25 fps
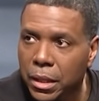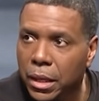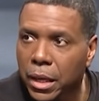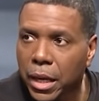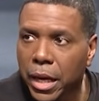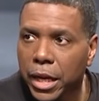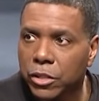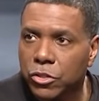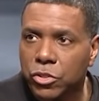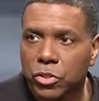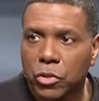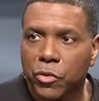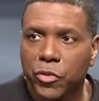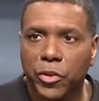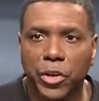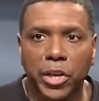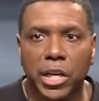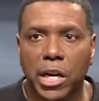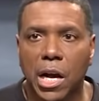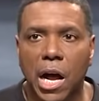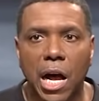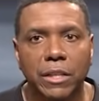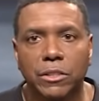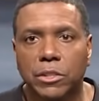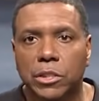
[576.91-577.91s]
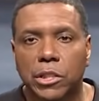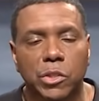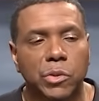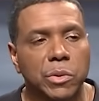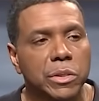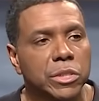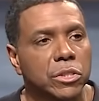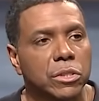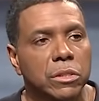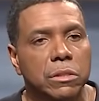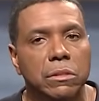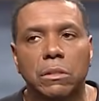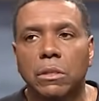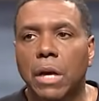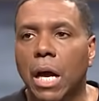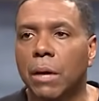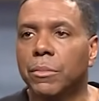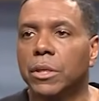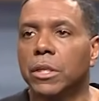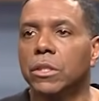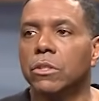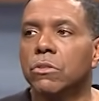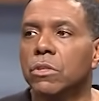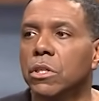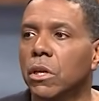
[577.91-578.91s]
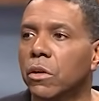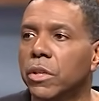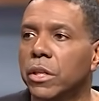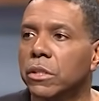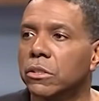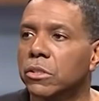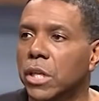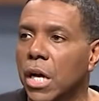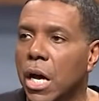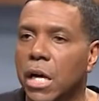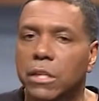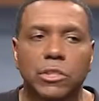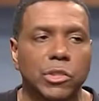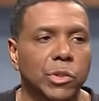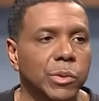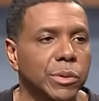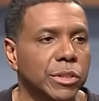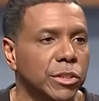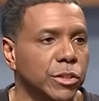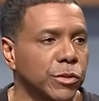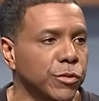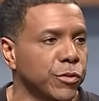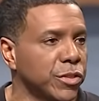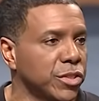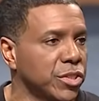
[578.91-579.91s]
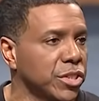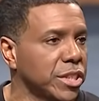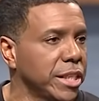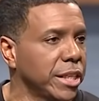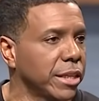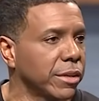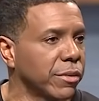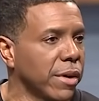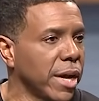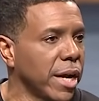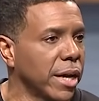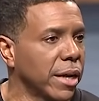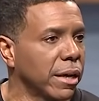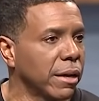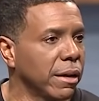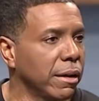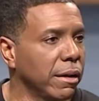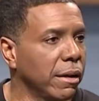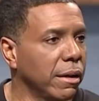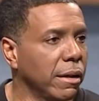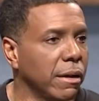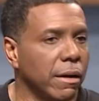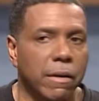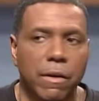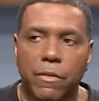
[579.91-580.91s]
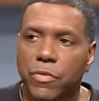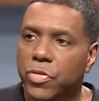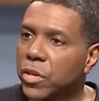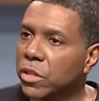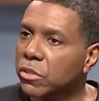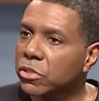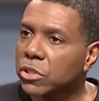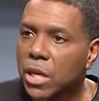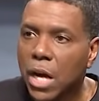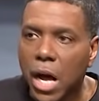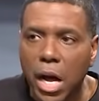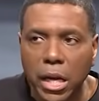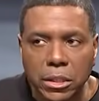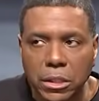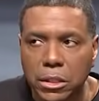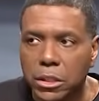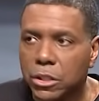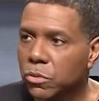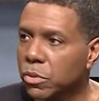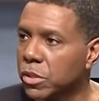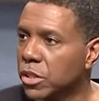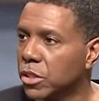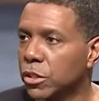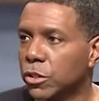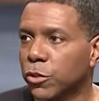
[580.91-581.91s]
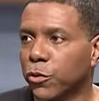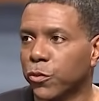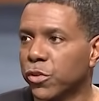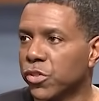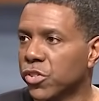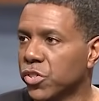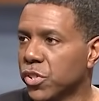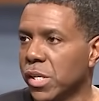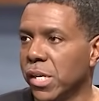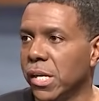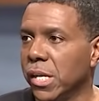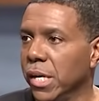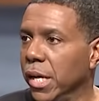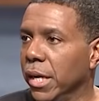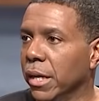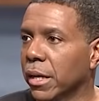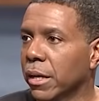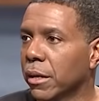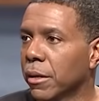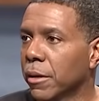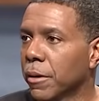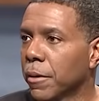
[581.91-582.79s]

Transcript: And so there are consequences. I mean, you know there's consequences for sin, right? There's consequences for sin.